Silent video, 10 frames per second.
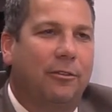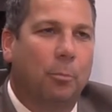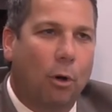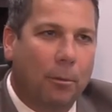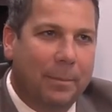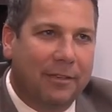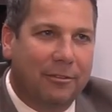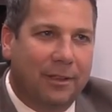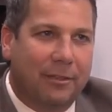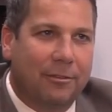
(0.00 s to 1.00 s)
small
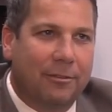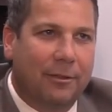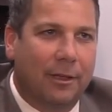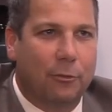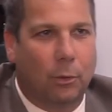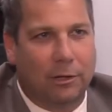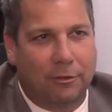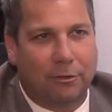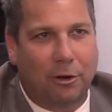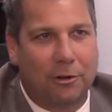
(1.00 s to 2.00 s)
business as well
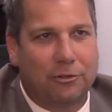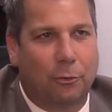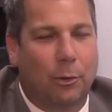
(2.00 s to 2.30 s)
as larger